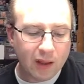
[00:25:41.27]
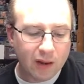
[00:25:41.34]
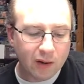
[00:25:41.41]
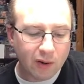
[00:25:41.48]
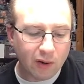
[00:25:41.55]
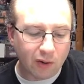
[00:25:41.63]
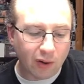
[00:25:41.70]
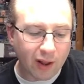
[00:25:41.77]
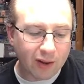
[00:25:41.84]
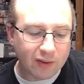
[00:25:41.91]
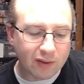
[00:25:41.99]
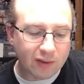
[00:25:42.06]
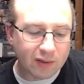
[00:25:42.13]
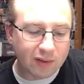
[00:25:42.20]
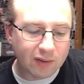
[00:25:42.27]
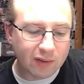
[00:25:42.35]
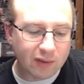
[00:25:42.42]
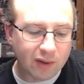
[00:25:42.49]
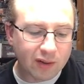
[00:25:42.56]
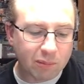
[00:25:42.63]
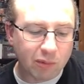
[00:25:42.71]
her glasses.
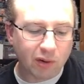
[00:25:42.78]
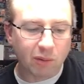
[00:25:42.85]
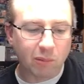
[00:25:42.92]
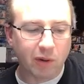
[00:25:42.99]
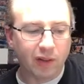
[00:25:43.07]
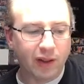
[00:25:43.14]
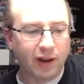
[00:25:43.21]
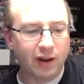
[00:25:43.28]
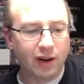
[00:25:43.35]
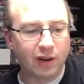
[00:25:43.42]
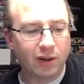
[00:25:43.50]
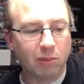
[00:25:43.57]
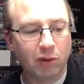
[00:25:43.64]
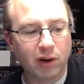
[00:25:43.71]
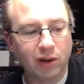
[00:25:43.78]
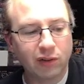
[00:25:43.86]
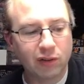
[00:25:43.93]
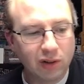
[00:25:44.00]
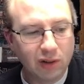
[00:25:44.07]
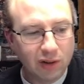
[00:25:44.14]
Let's put a little bit of that on our brush.